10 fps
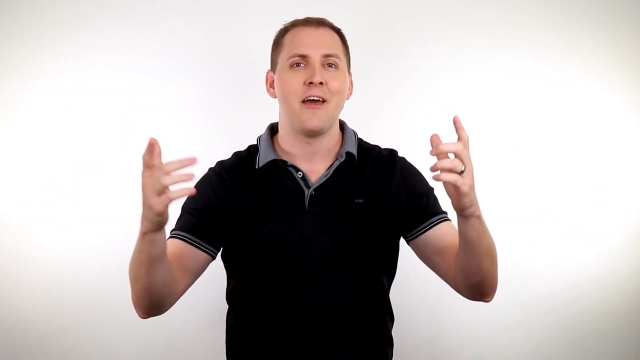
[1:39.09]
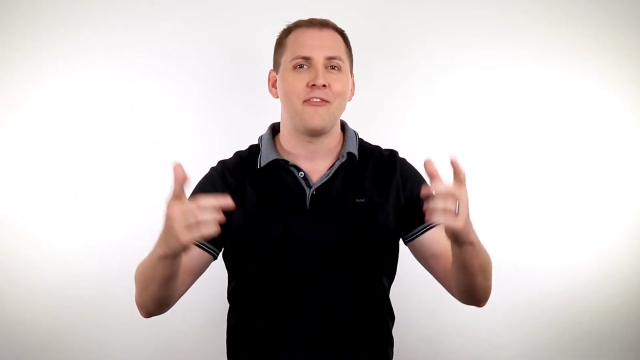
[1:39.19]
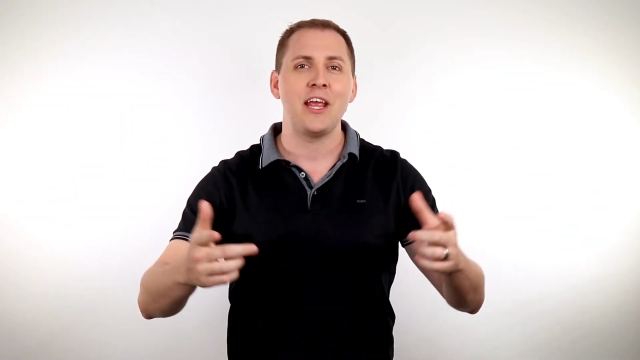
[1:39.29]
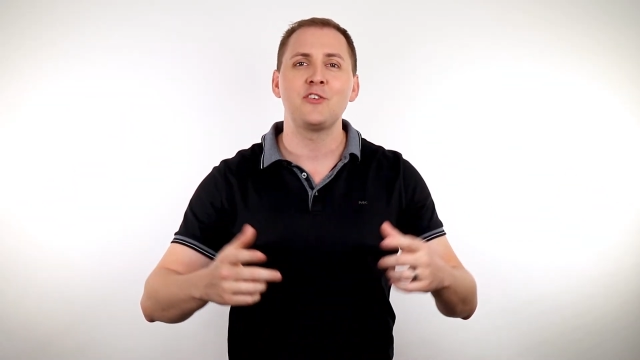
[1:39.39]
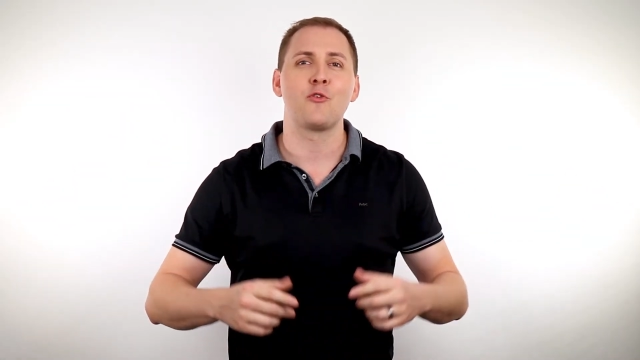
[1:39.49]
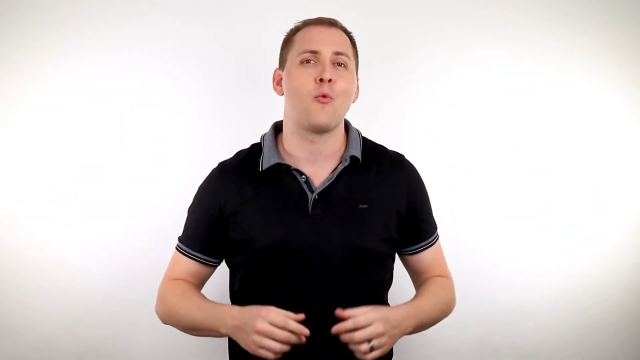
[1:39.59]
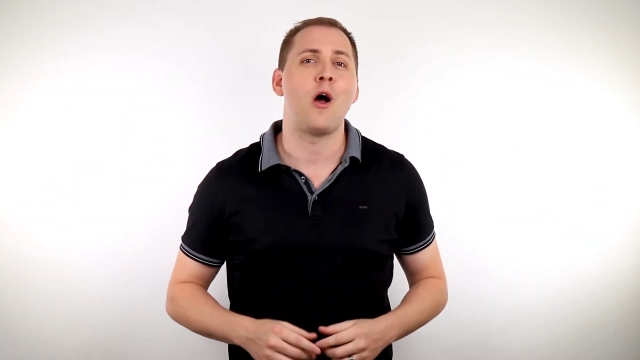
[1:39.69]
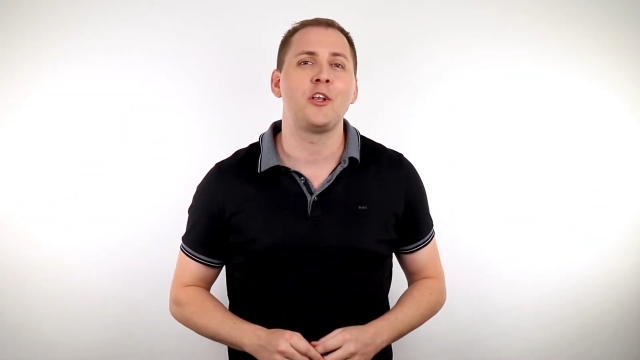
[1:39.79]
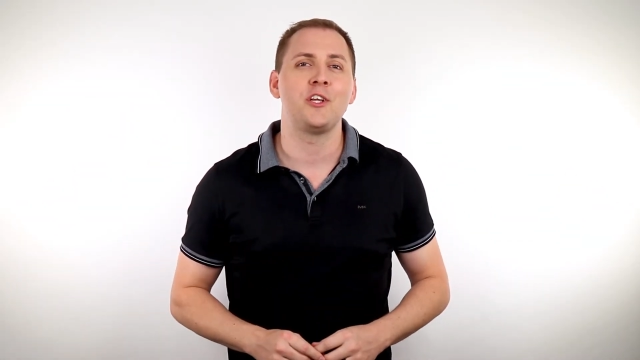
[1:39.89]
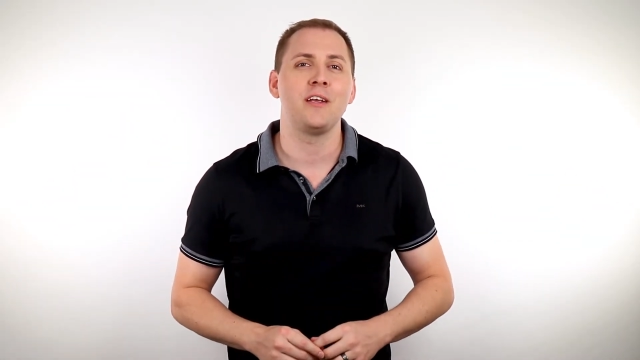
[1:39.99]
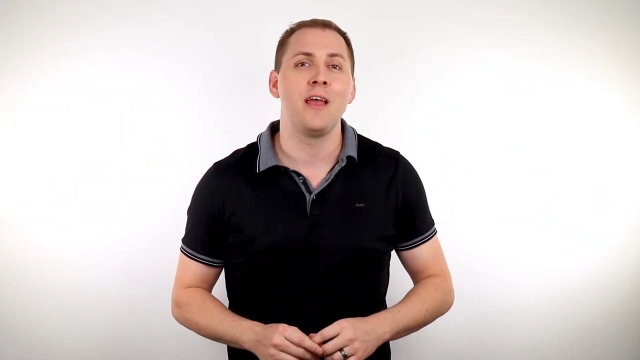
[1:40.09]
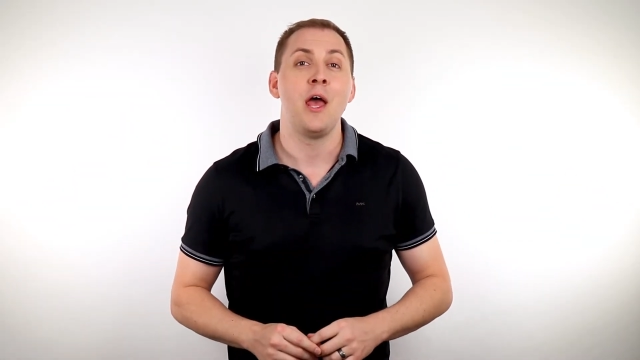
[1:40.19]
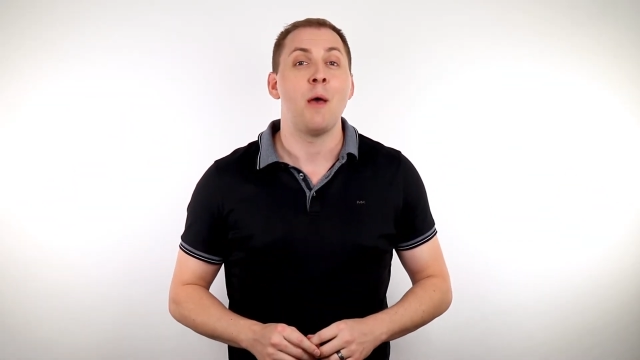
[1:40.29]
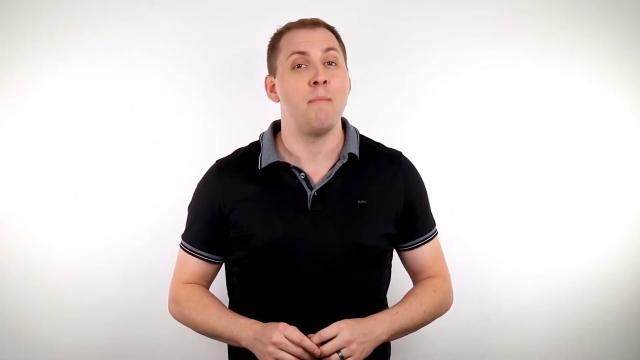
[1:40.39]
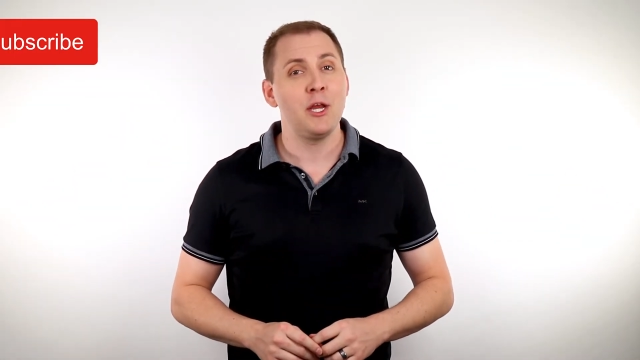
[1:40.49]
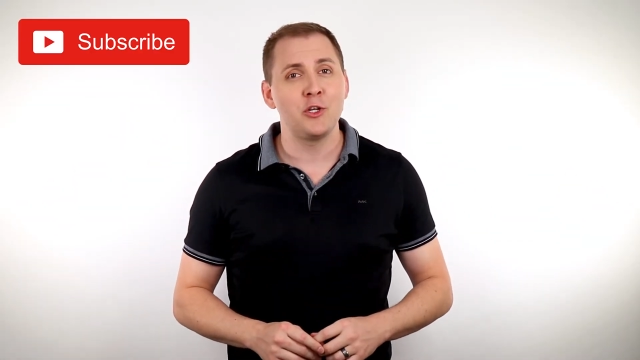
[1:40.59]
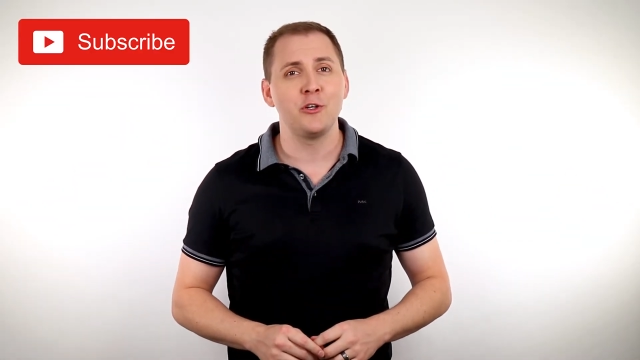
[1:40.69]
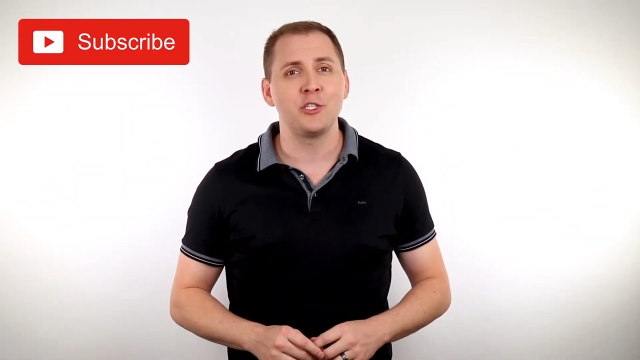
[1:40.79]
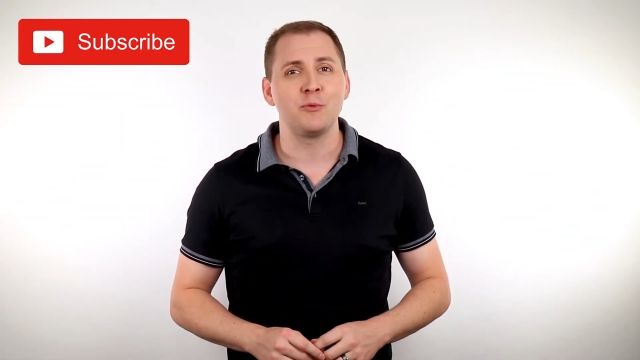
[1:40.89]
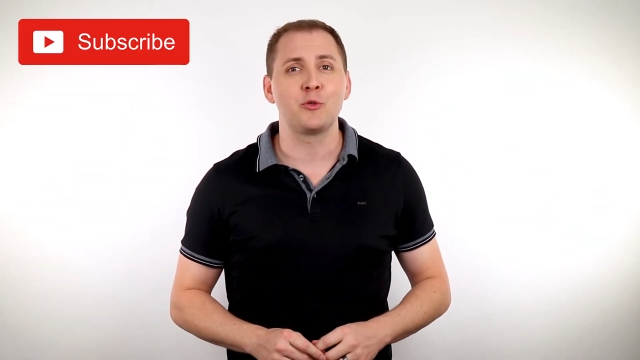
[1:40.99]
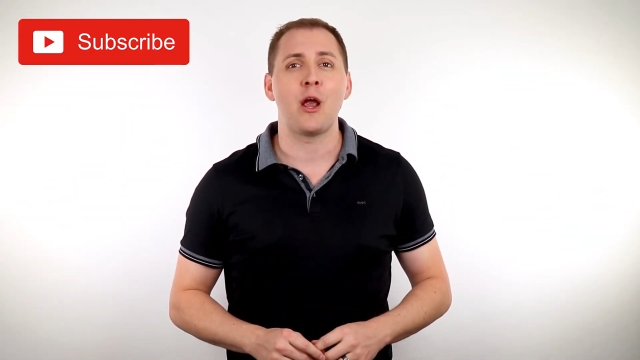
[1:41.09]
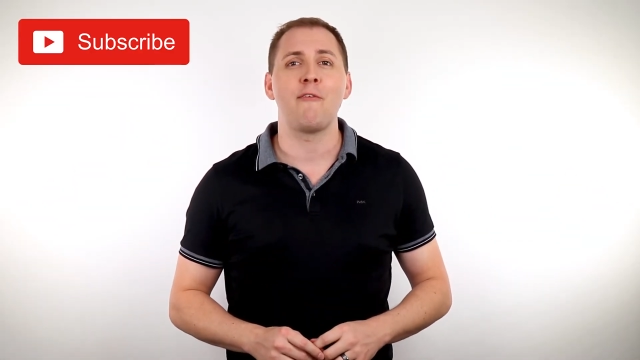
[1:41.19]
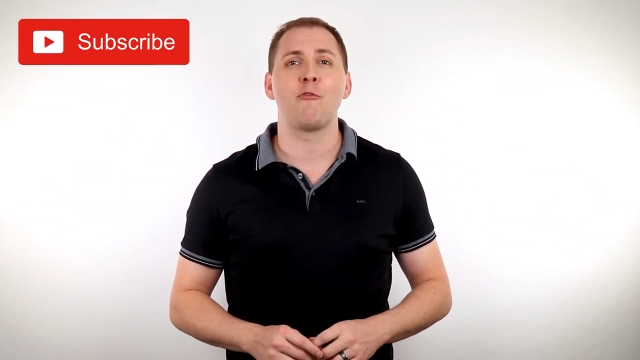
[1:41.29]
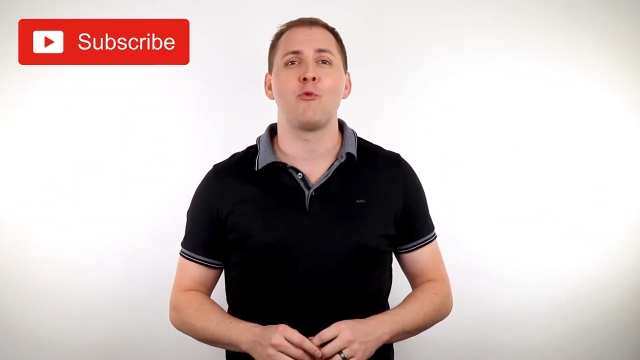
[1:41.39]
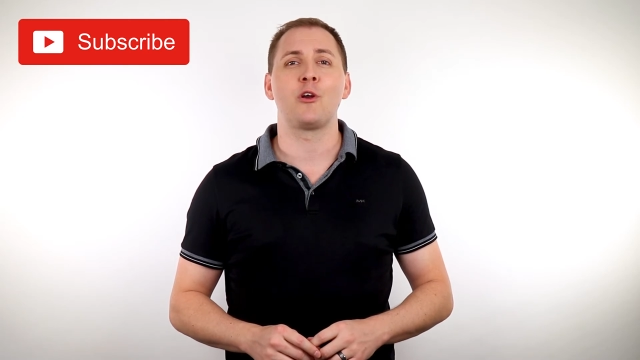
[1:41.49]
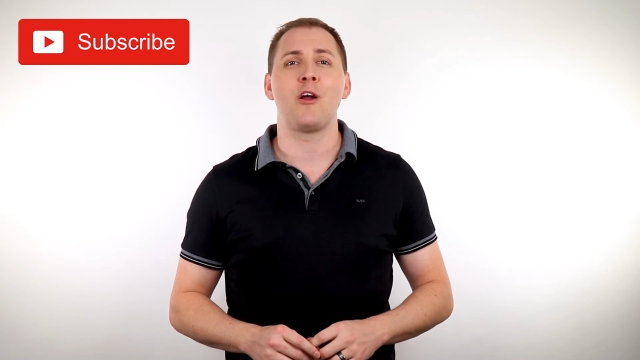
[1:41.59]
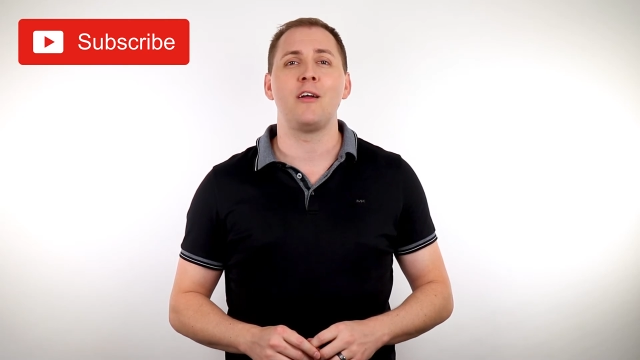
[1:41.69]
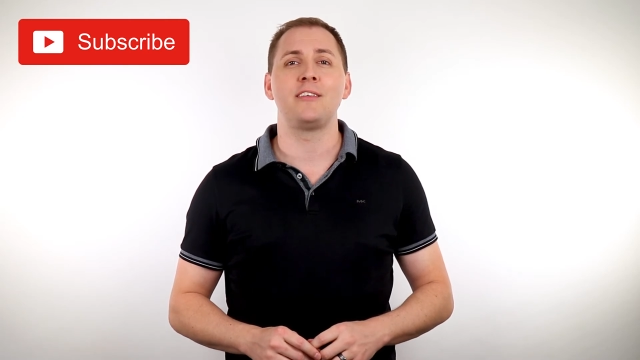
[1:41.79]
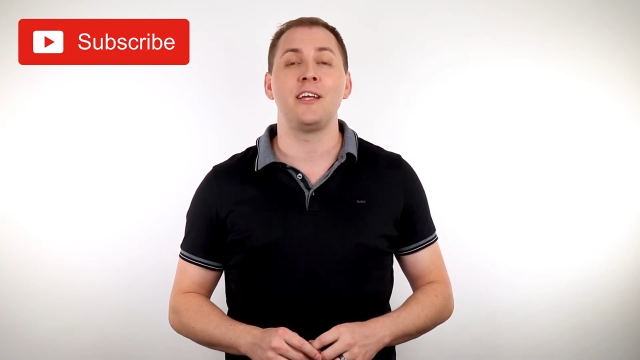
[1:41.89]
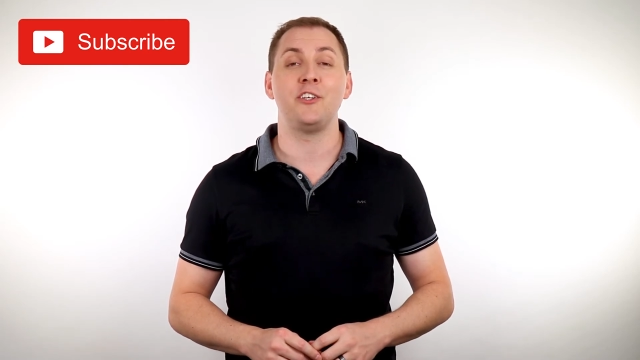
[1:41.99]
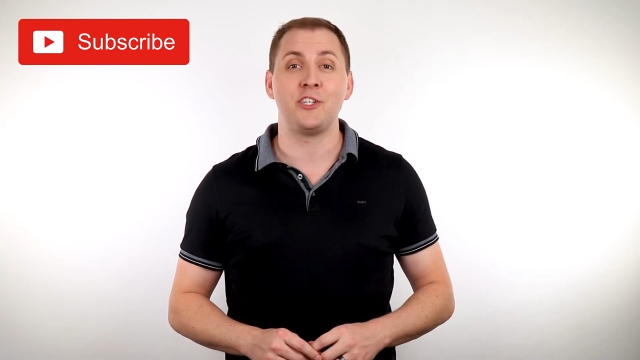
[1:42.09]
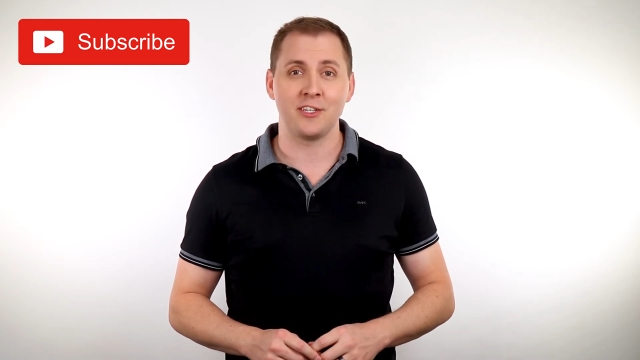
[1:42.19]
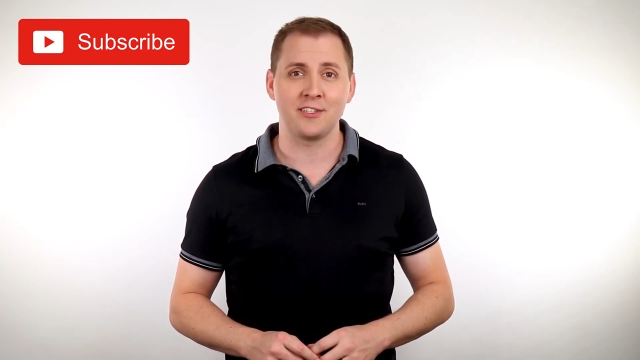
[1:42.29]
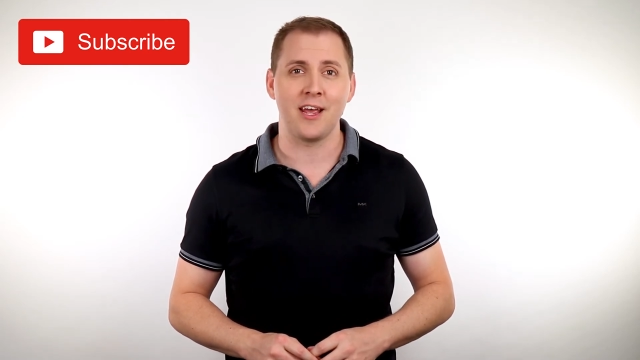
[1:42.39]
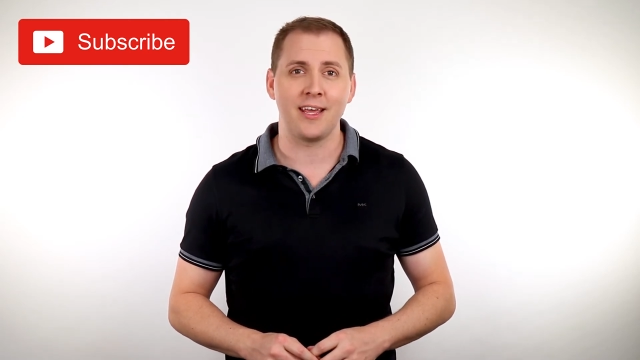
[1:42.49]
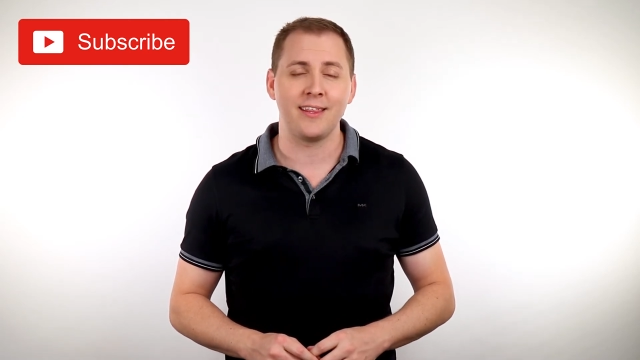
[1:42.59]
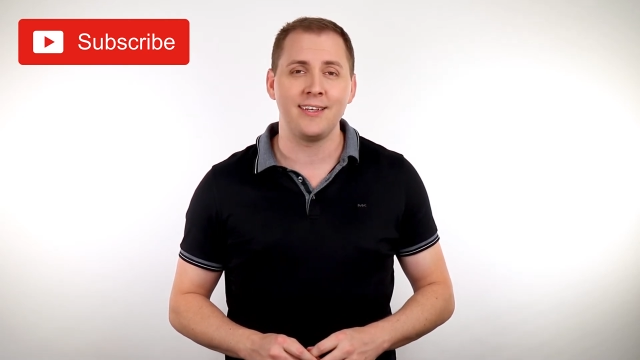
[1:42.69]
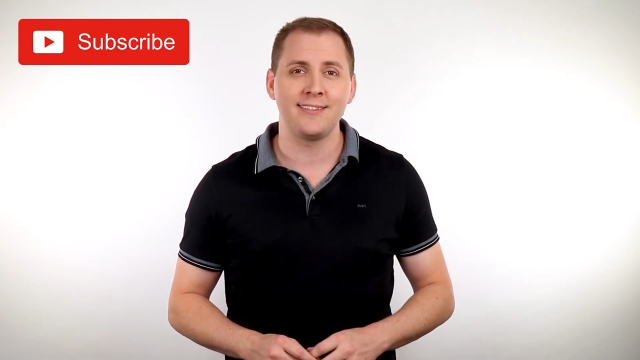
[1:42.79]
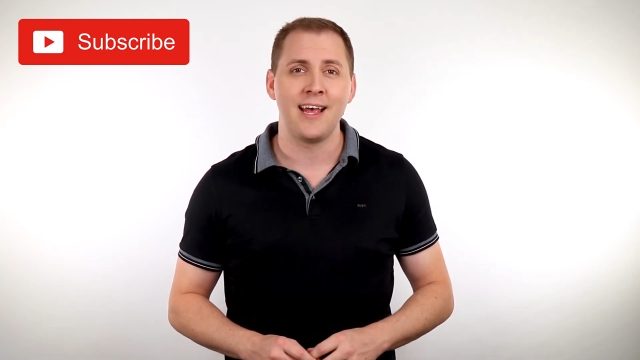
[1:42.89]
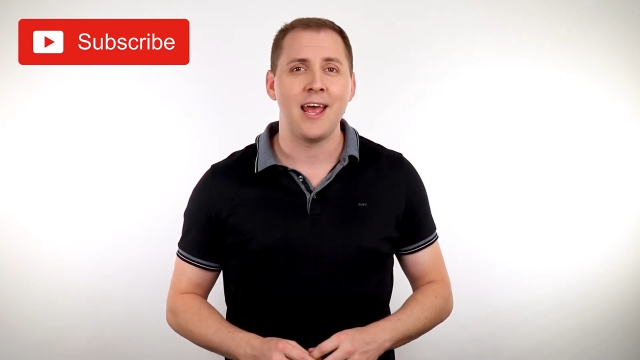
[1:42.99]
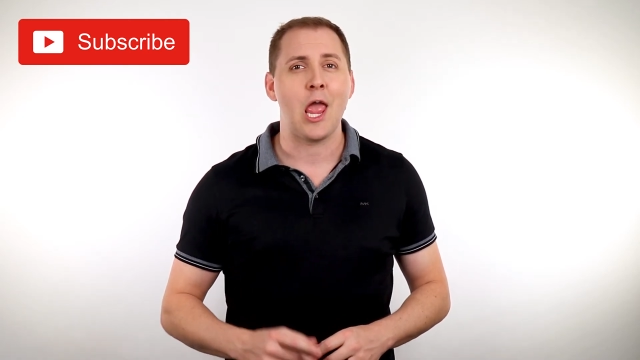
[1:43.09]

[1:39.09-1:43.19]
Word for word: Thanks for watching. Make sure to subscribe for more content just like this,